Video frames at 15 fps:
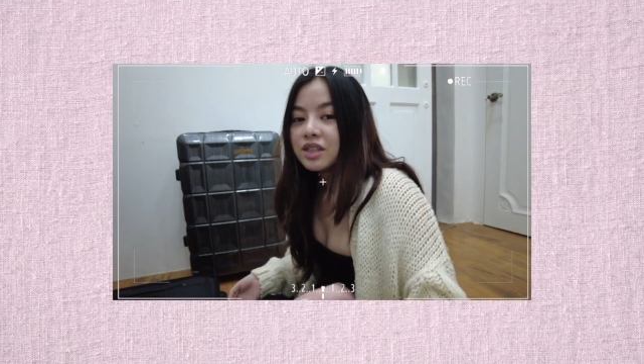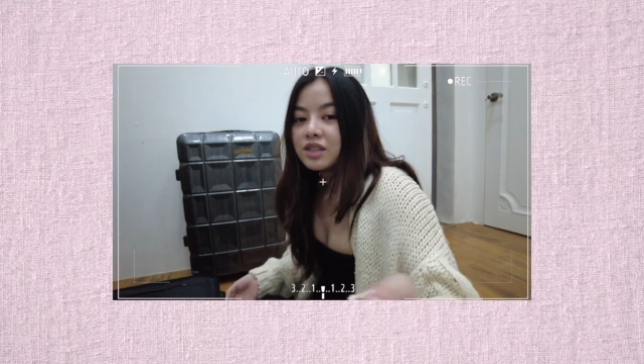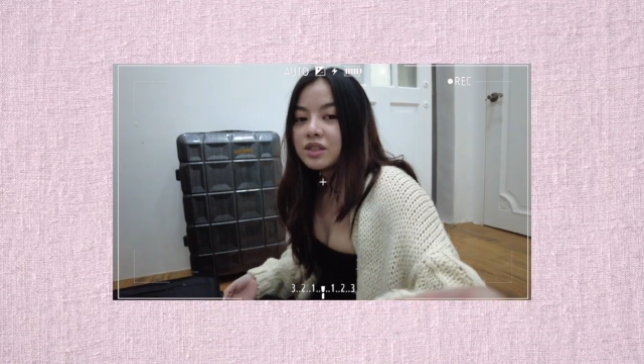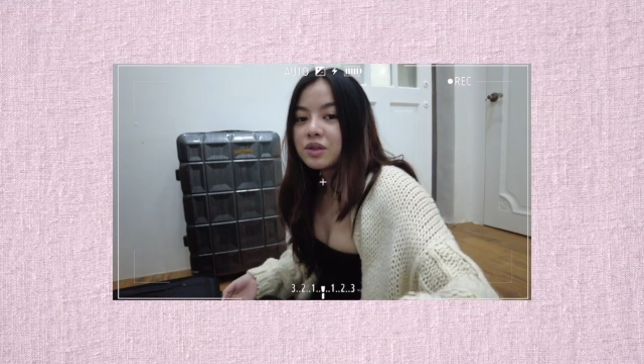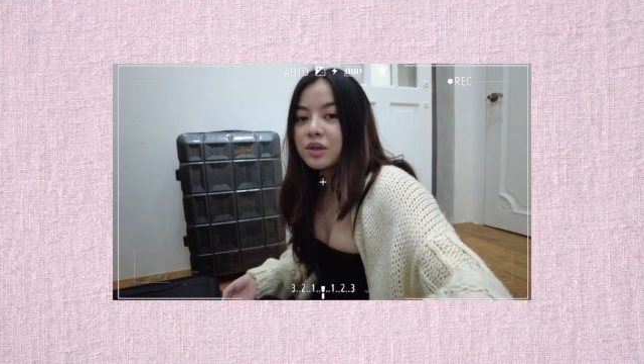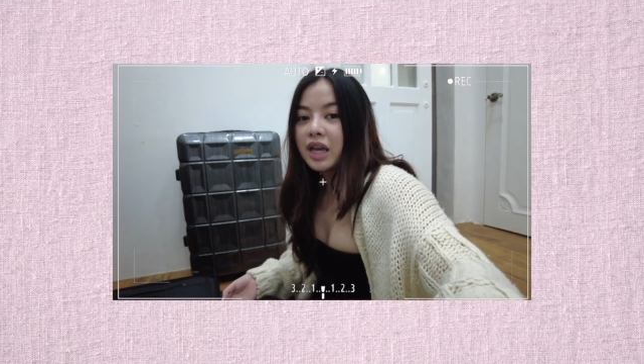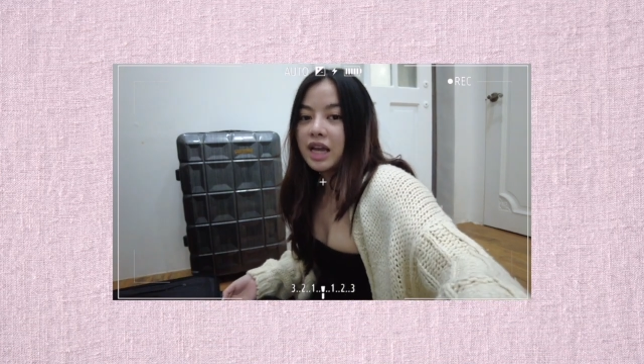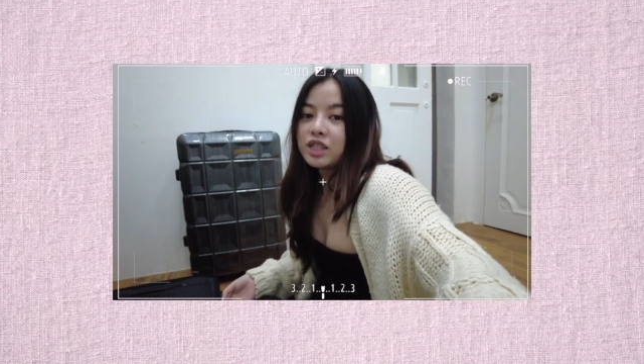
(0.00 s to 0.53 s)

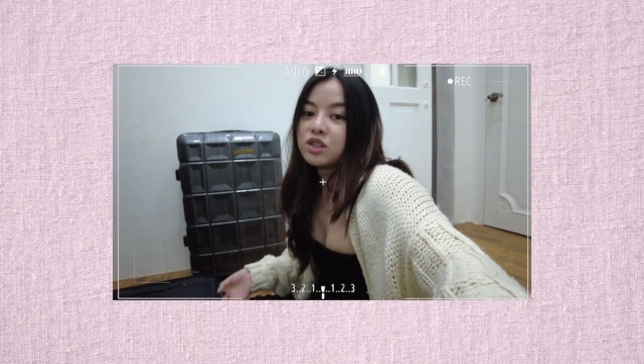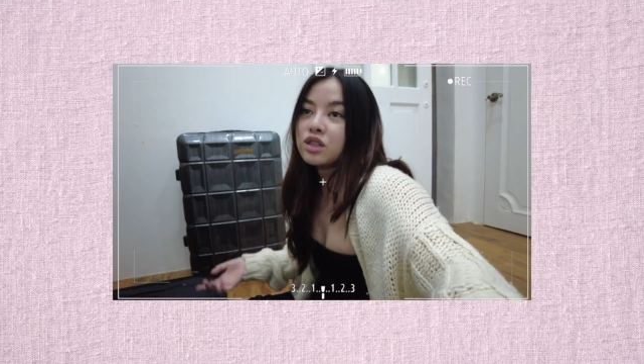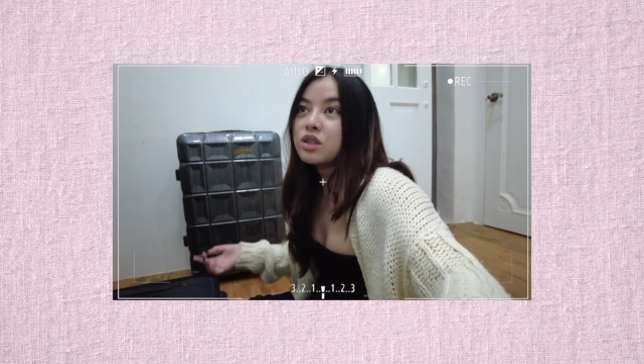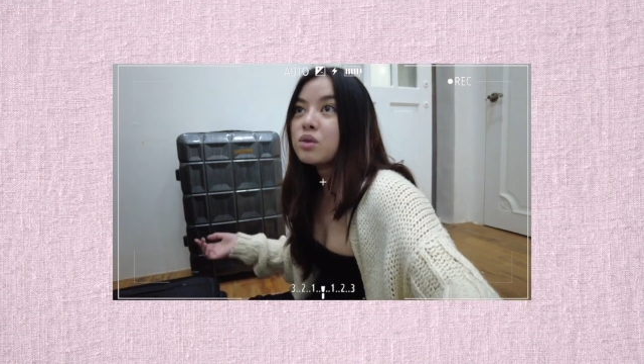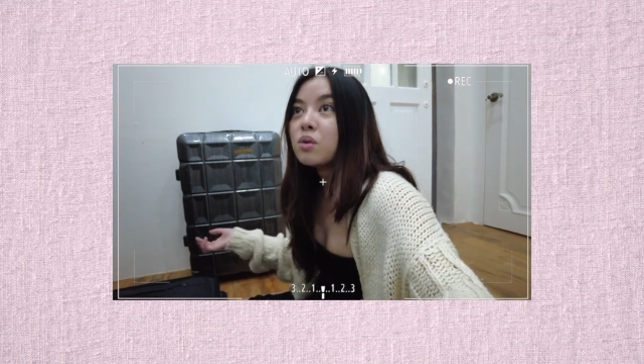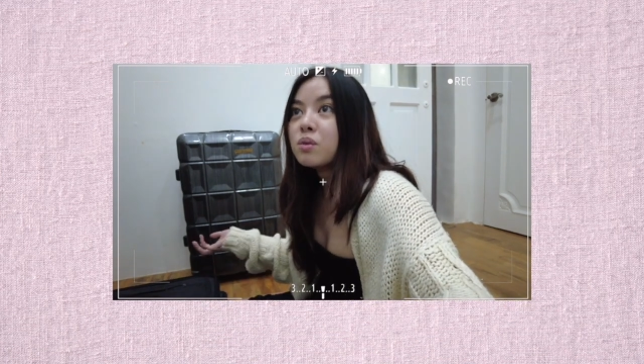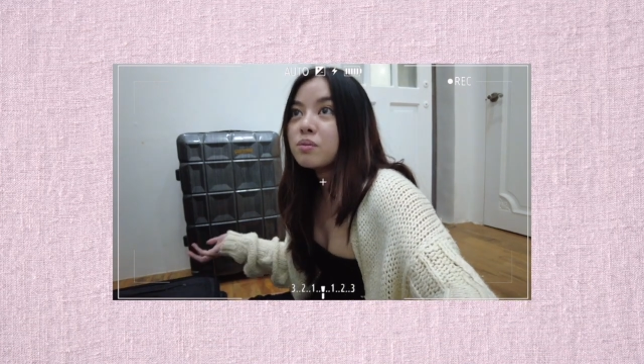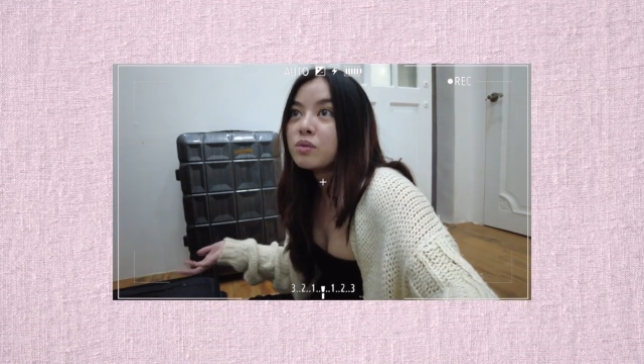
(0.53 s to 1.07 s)
So yeah,
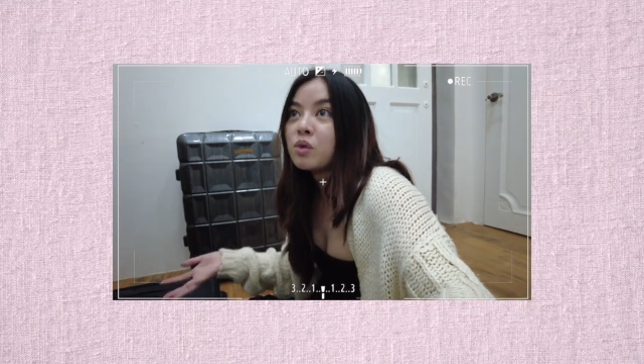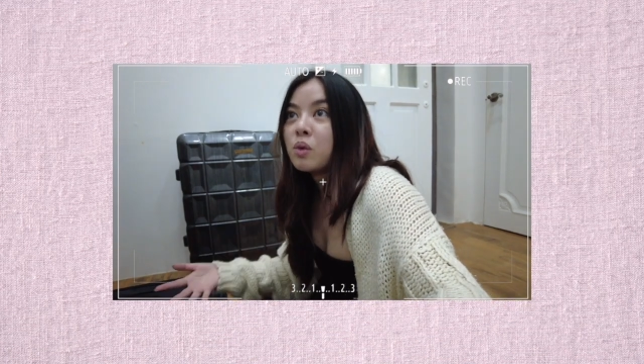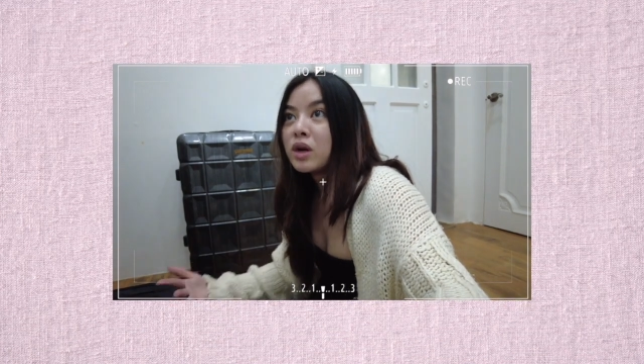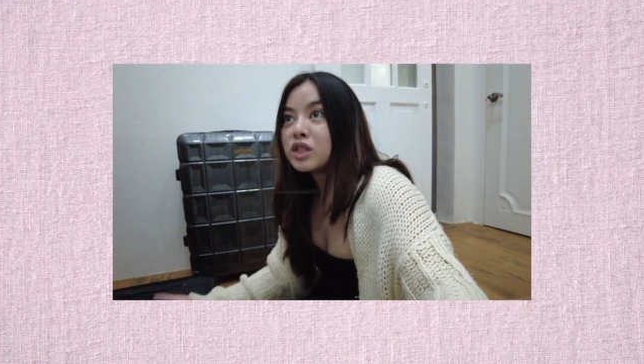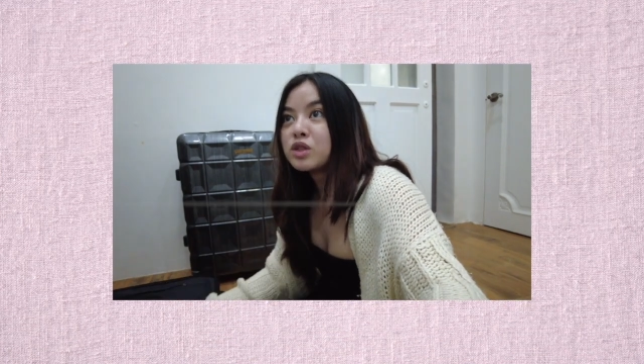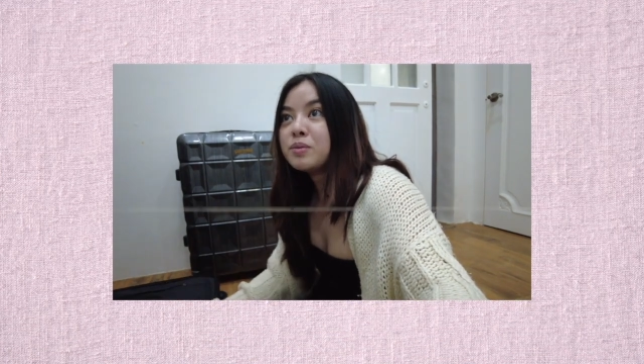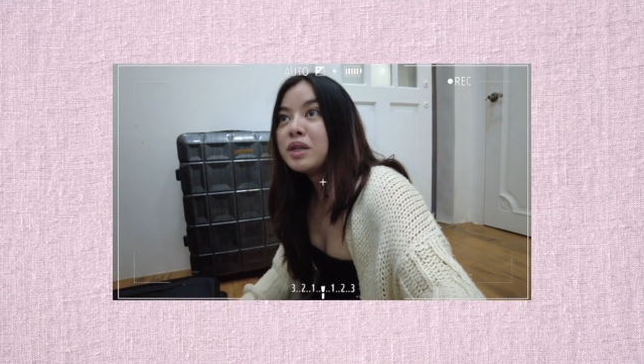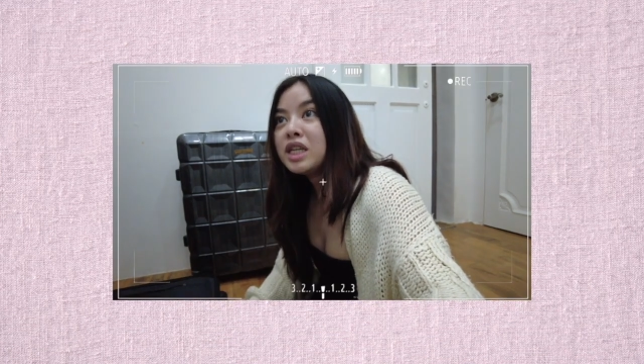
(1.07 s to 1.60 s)
just
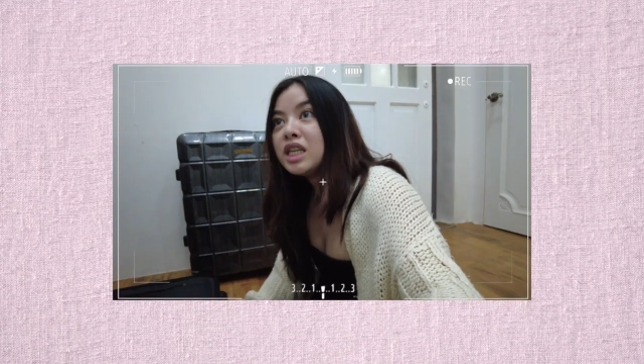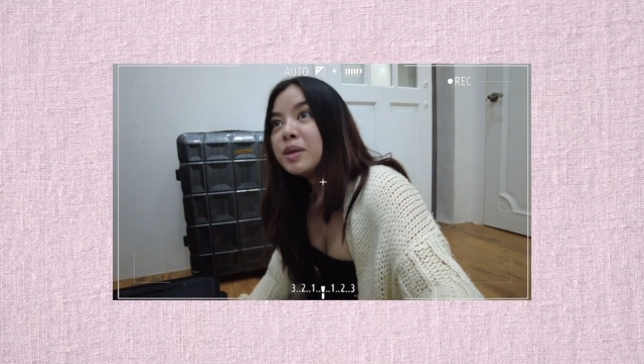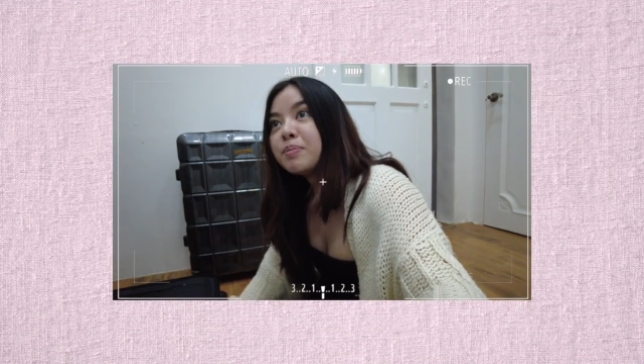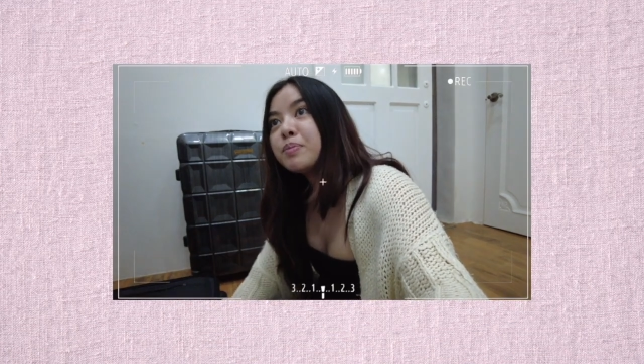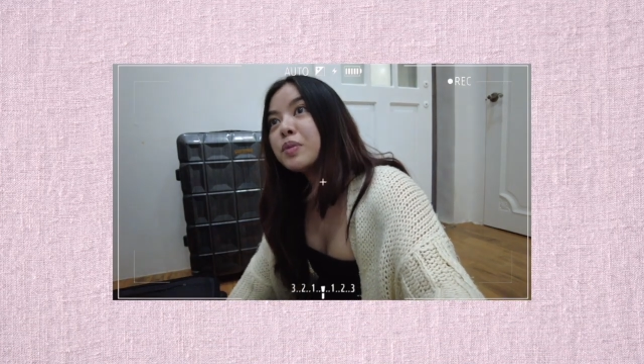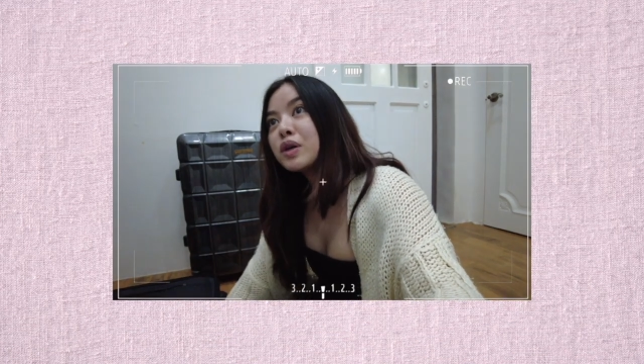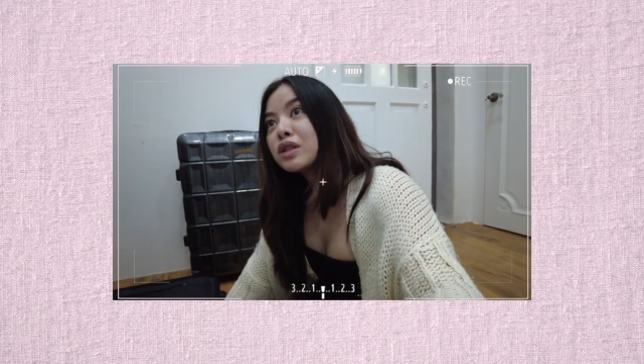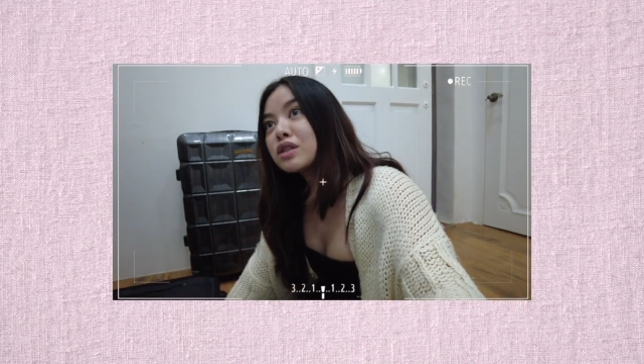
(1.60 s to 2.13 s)
watch me
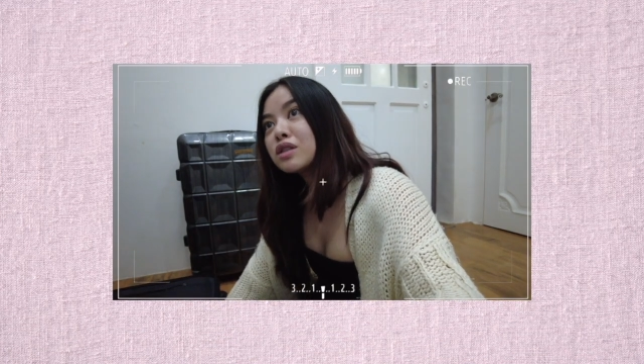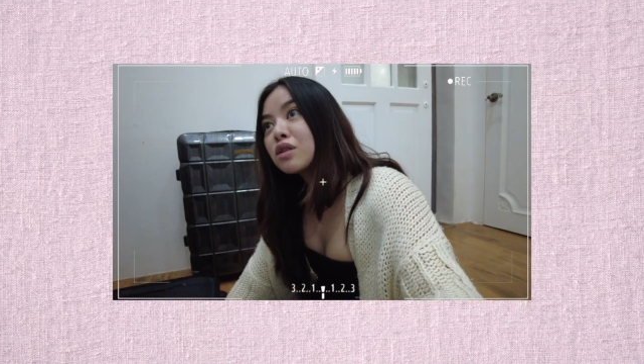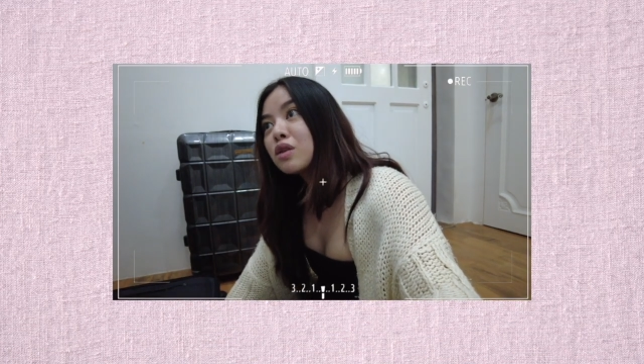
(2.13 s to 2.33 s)
put